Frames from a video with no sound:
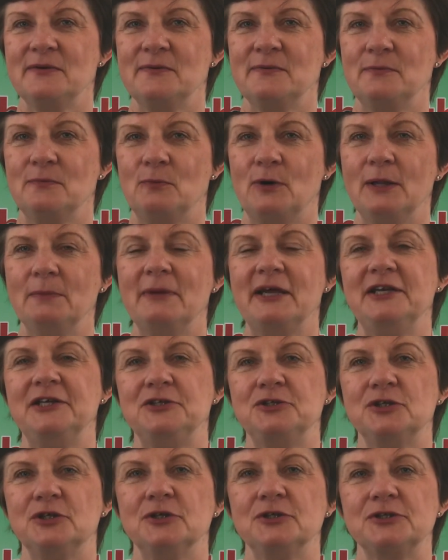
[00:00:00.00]
While many
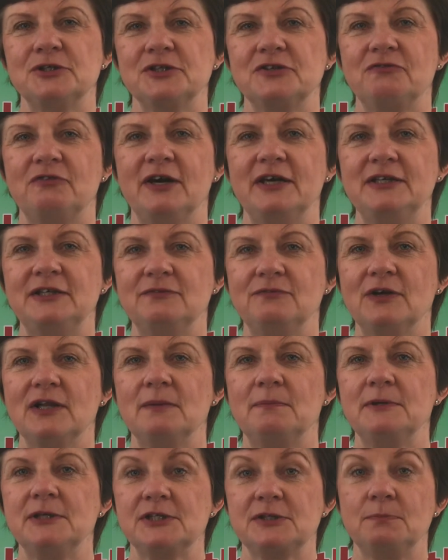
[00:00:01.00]
churches find
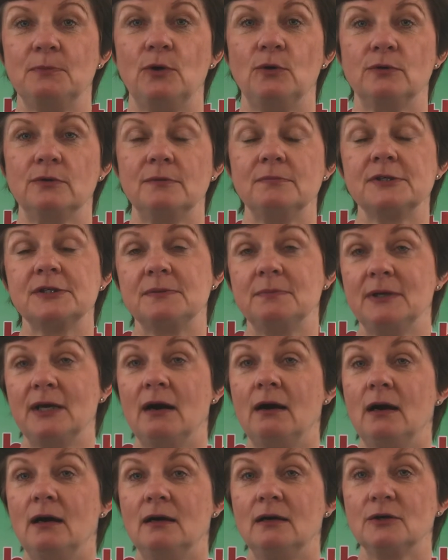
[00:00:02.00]
developing small groups to be
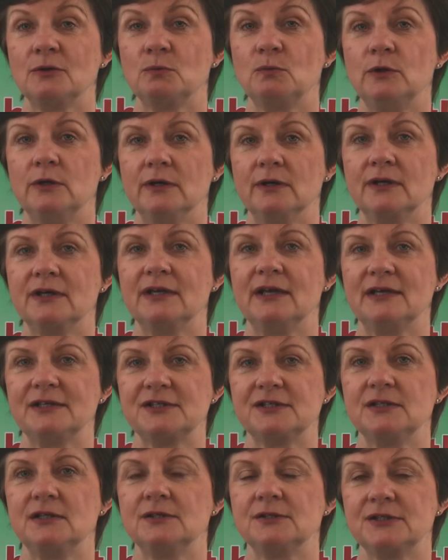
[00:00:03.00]
hard work, and as
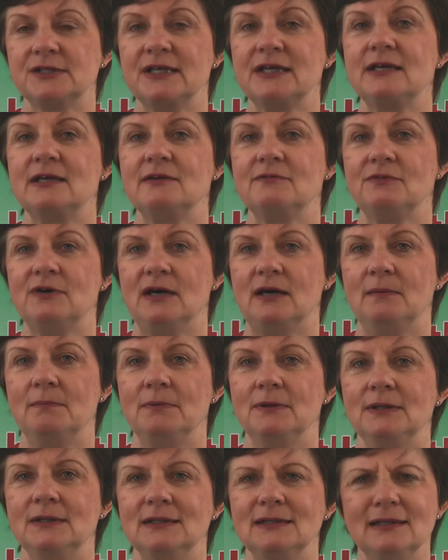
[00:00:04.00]
such they give up,
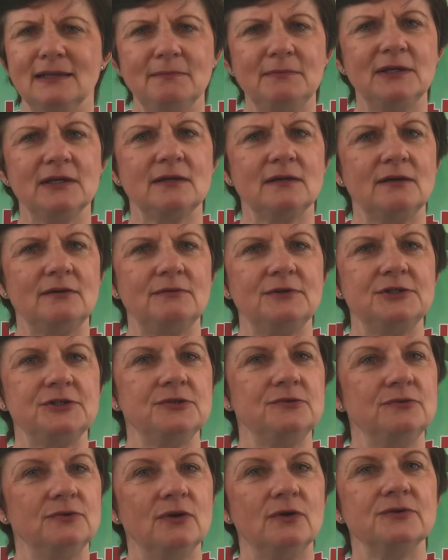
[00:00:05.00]
let me encourage
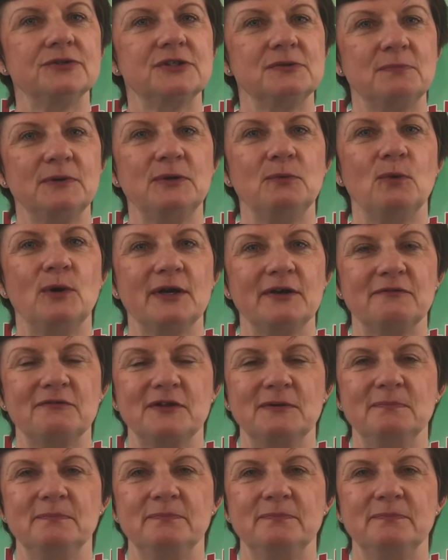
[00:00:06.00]
you not to be one of them.